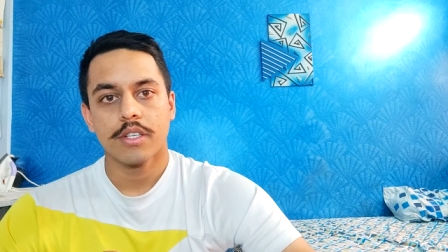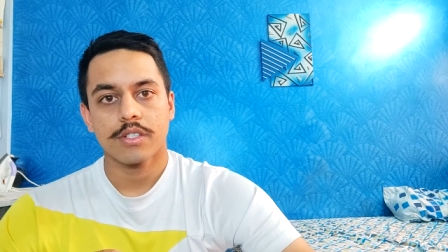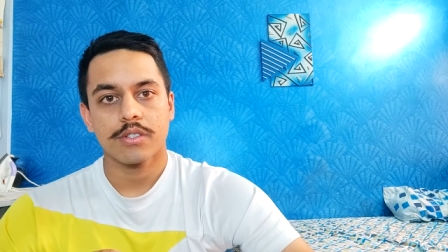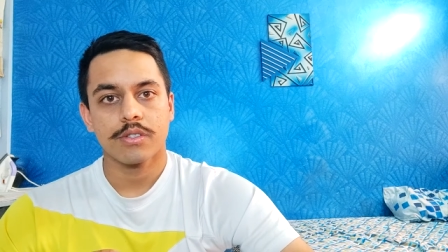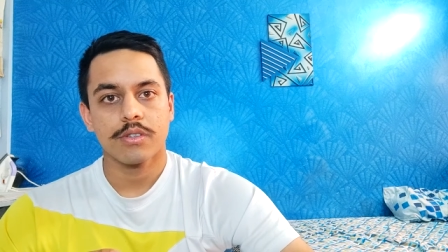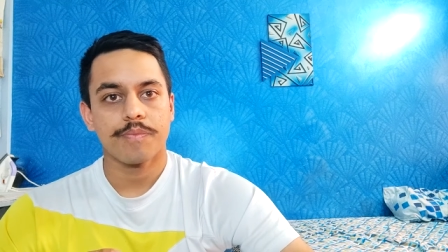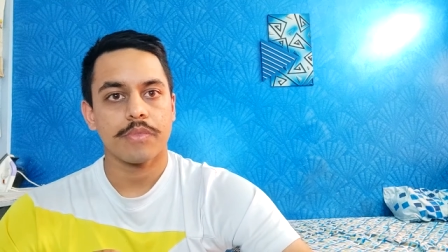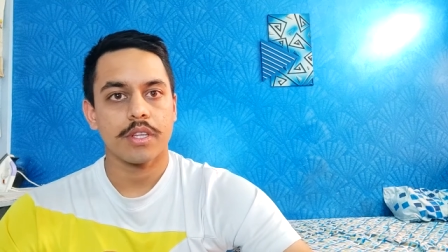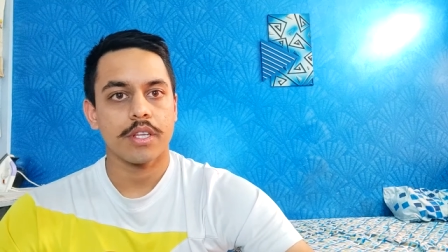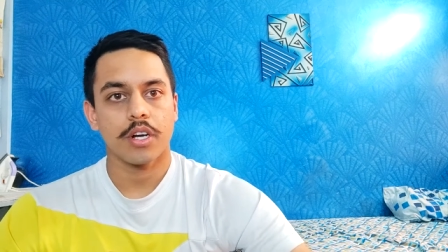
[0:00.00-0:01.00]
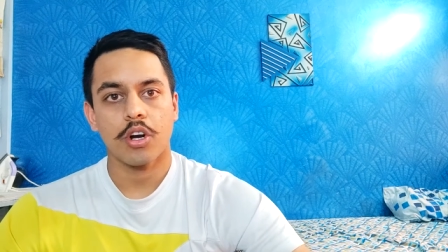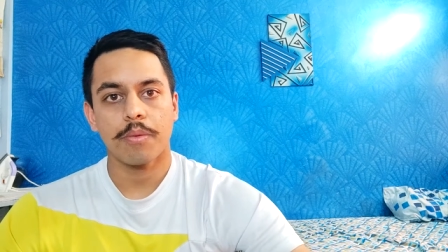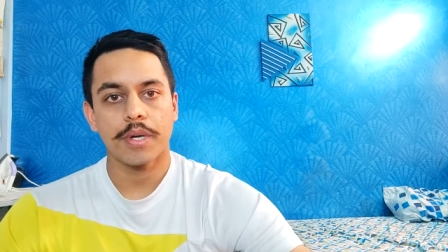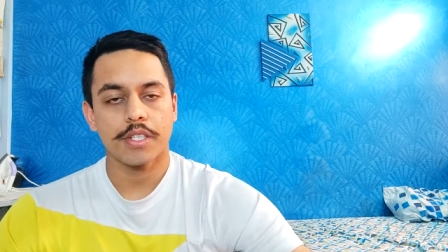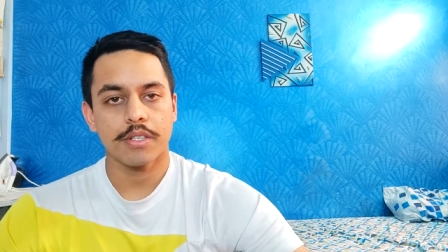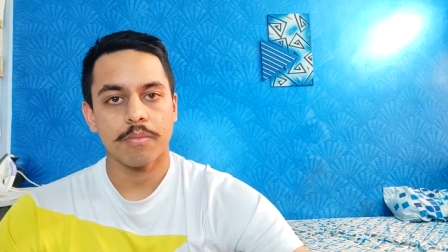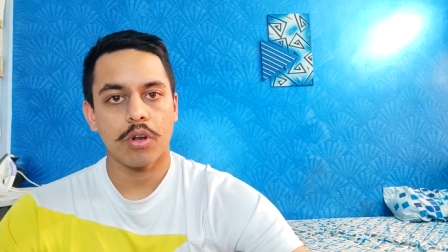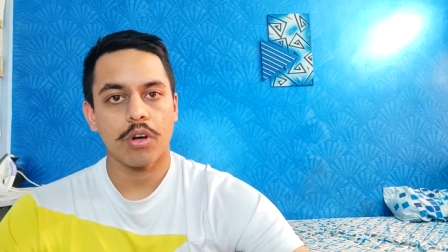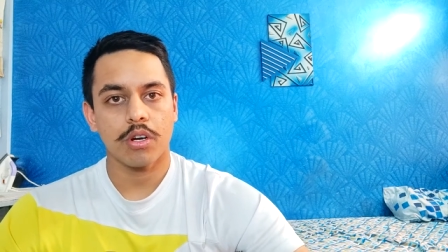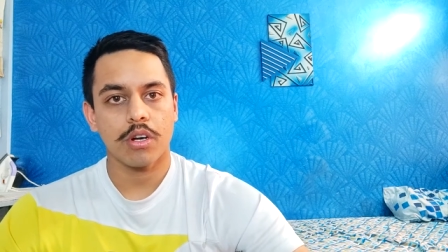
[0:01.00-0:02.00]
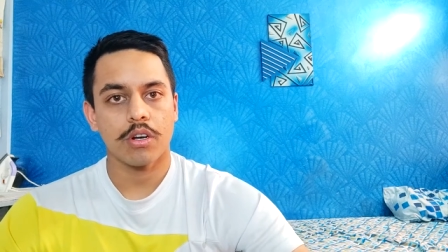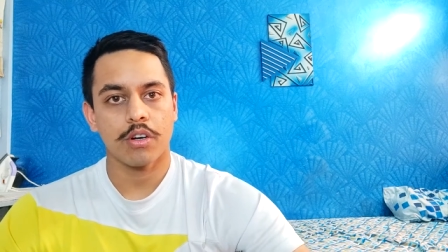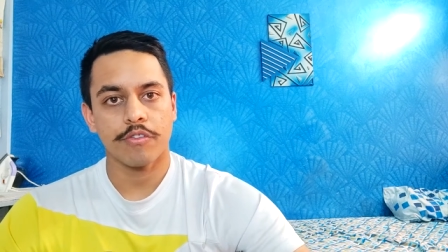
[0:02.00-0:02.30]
So the accommodation block